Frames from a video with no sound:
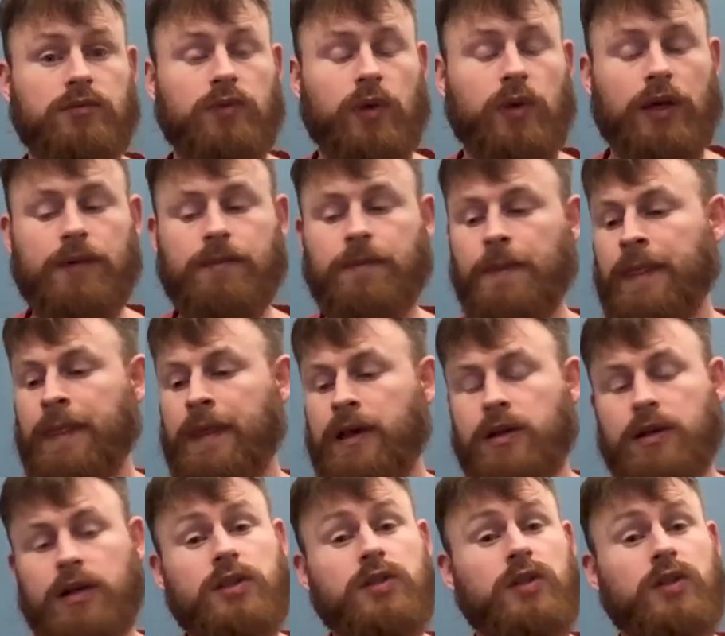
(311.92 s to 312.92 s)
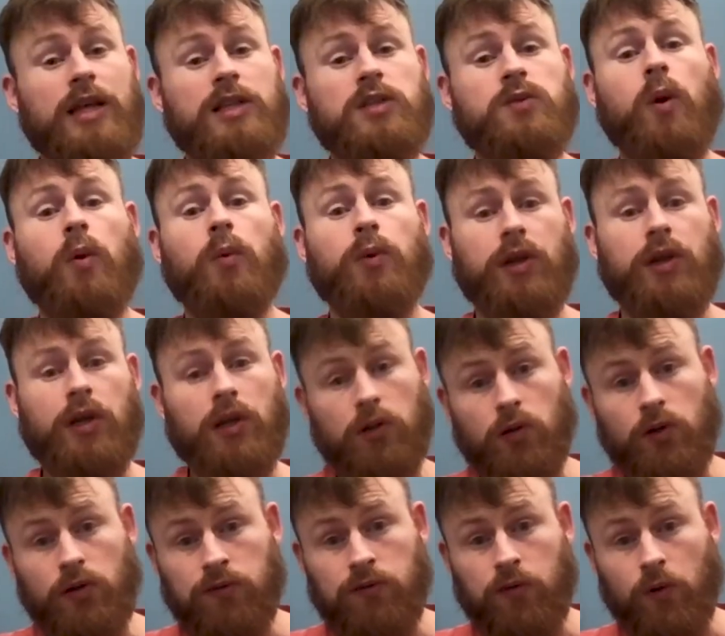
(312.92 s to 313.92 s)
right? And so that's what we're going to
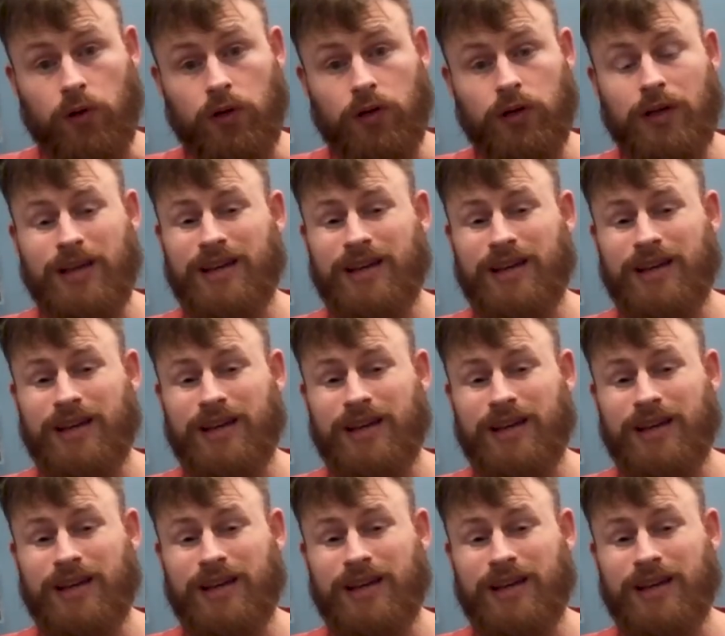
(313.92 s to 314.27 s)
look for.